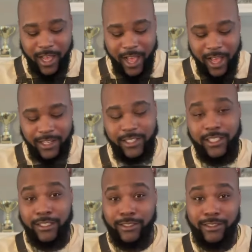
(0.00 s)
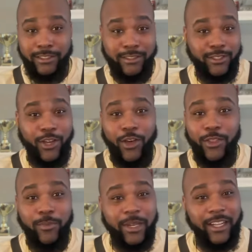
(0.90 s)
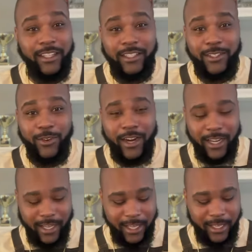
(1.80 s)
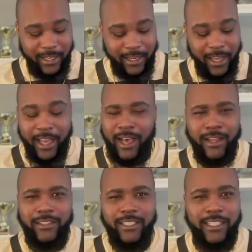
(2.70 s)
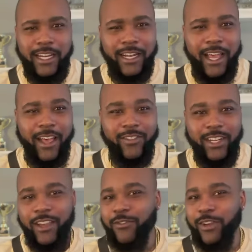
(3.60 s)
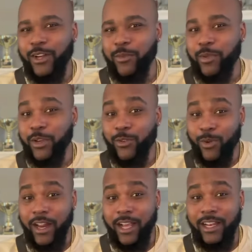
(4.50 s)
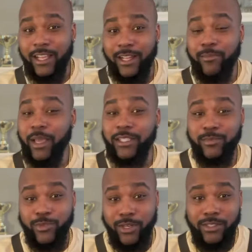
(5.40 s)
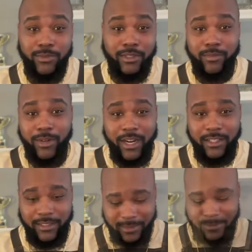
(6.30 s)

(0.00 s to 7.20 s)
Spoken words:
I just saw them and they looked great, and since I didn't have any, I figured it would be a great idea to make some drinks with them, right?